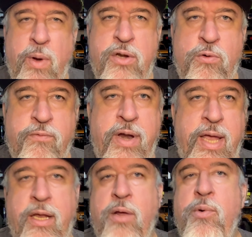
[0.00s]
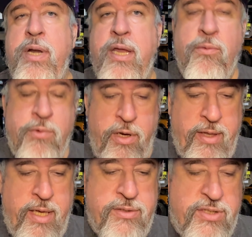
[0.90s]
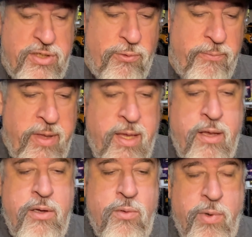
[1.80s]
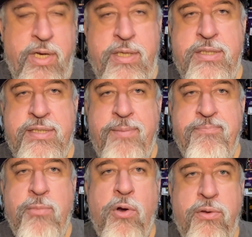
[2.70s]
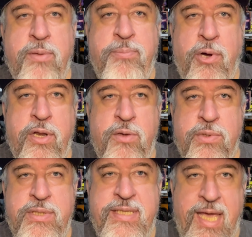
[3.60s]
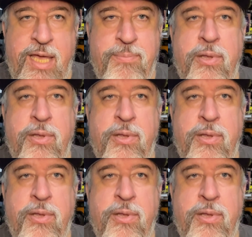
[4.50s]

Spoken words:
an overhang and I wanted to get rid of that. So what I did is I marked the body with tape.